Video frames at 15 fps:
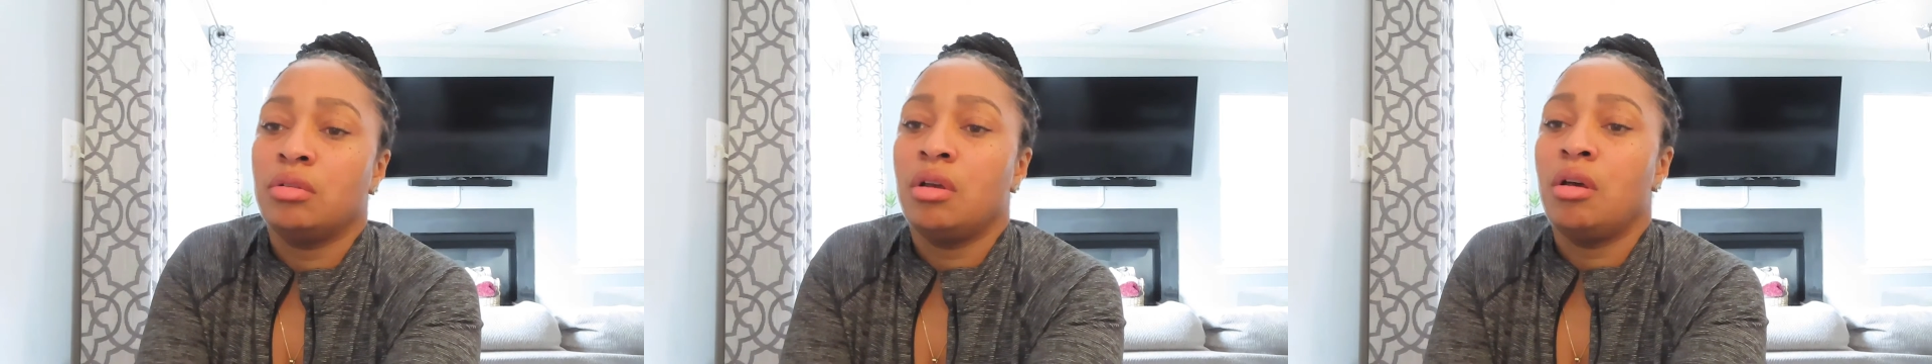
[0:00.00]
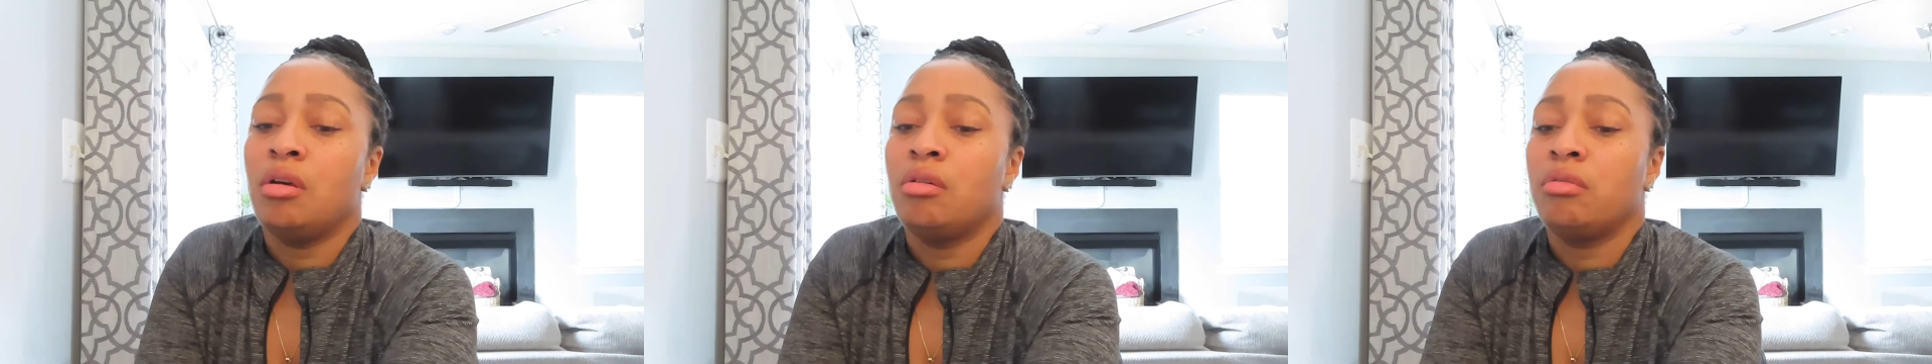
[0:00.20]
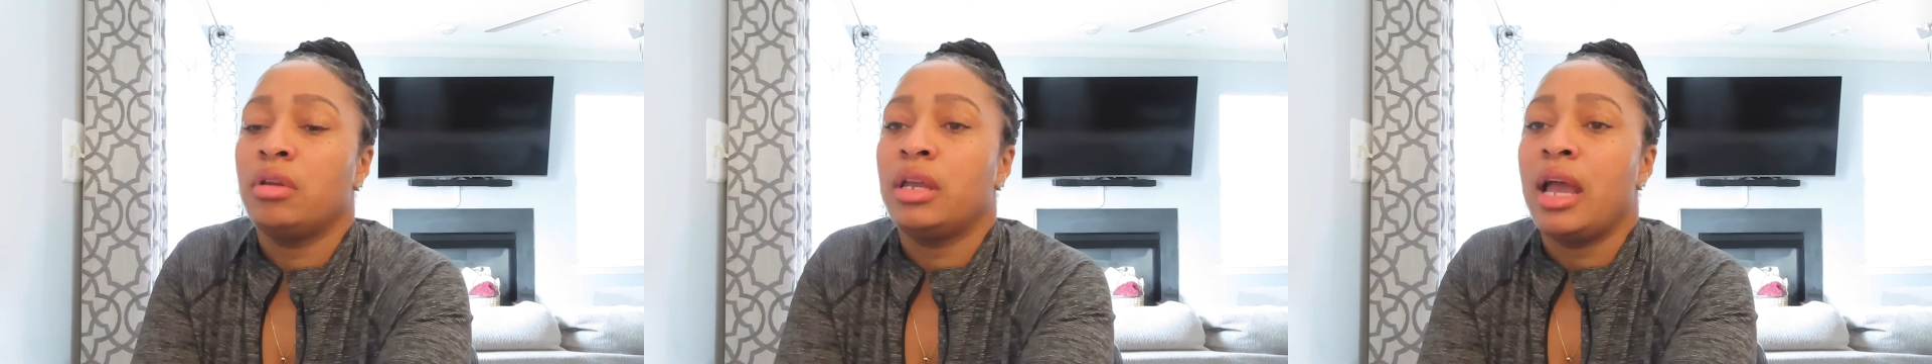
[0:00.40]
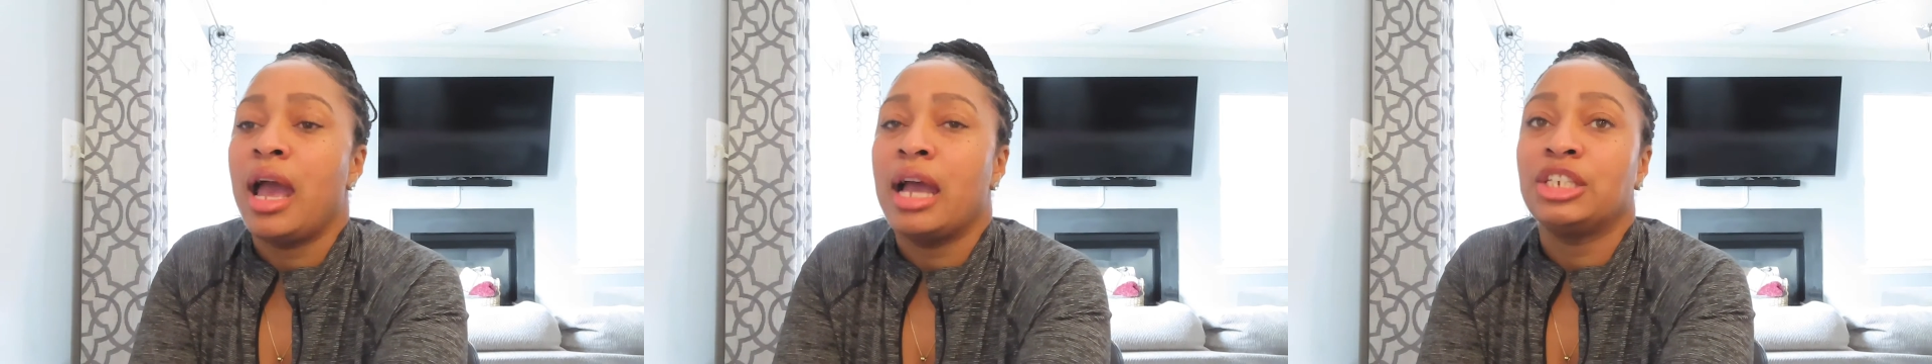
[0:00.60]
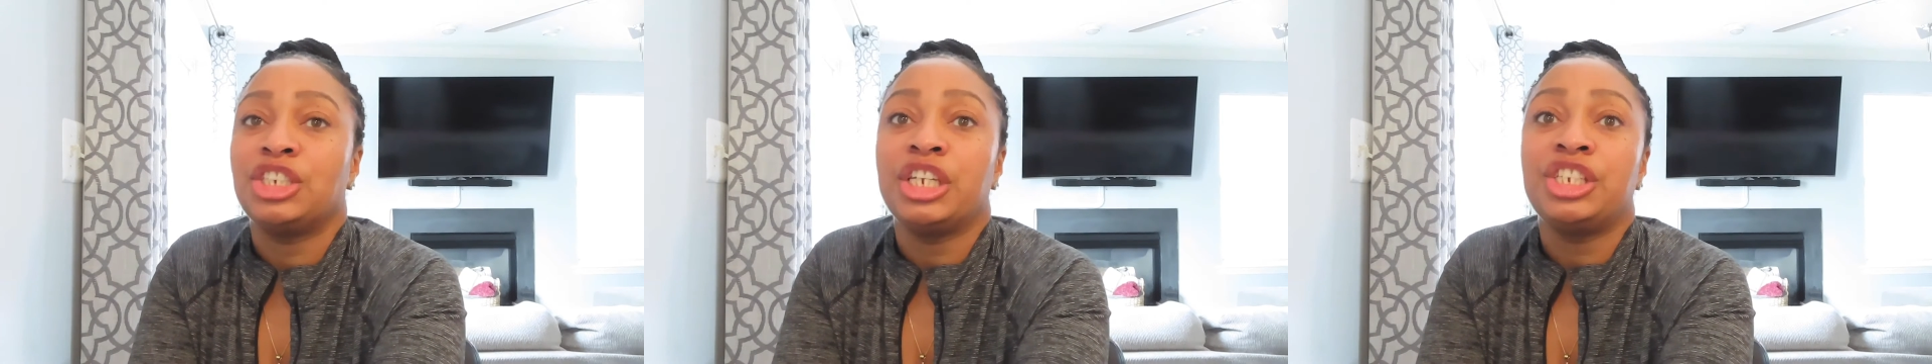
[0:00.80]
Oh,
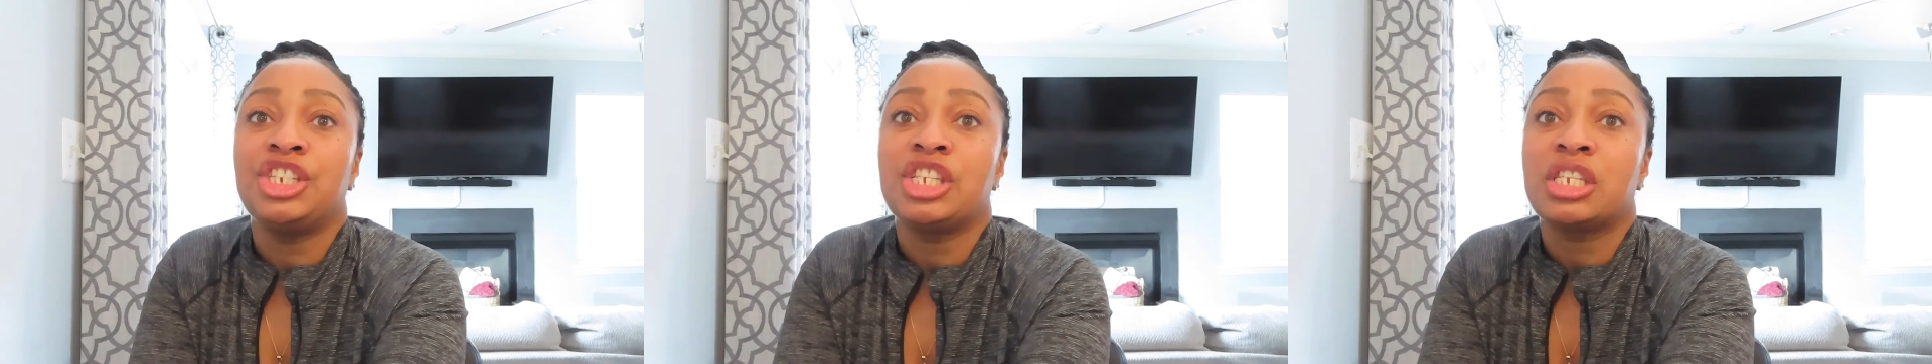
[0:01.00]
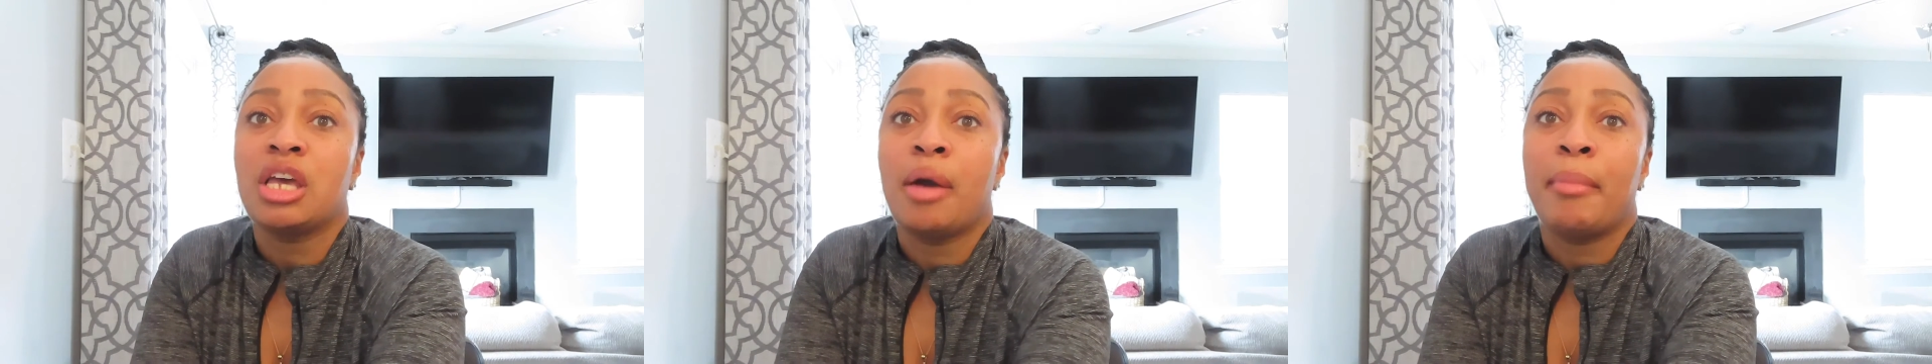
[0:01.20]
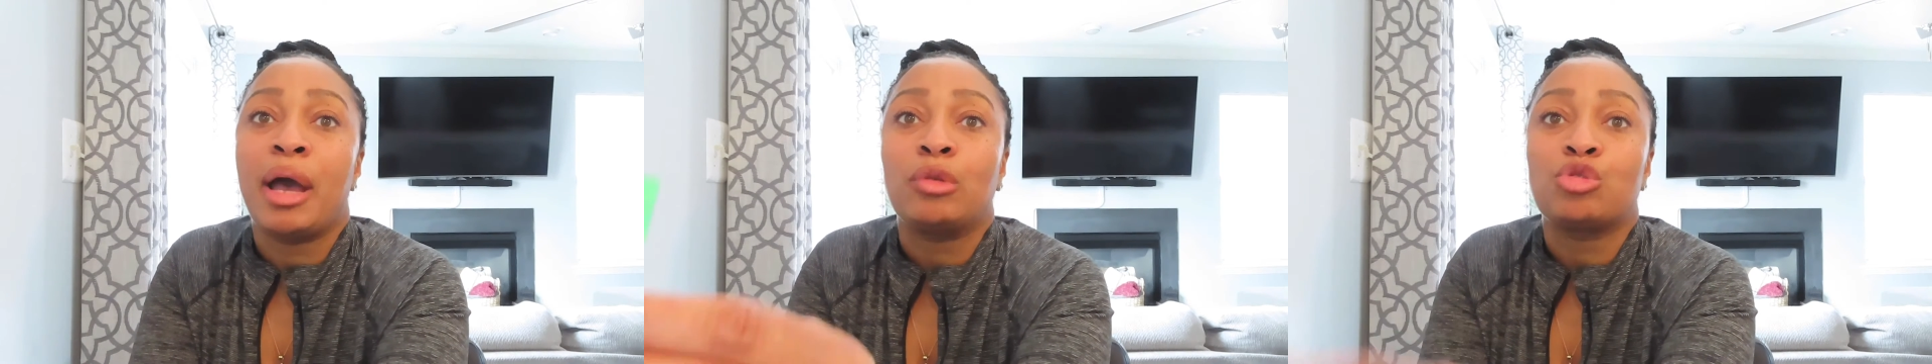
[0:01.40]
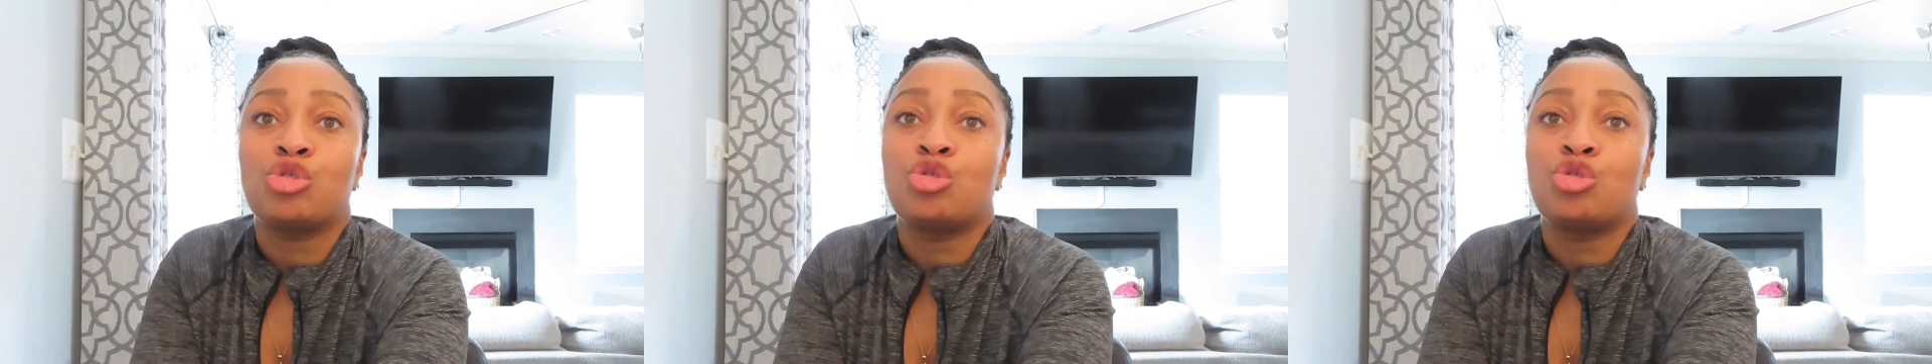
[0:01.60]
gosh. It just come out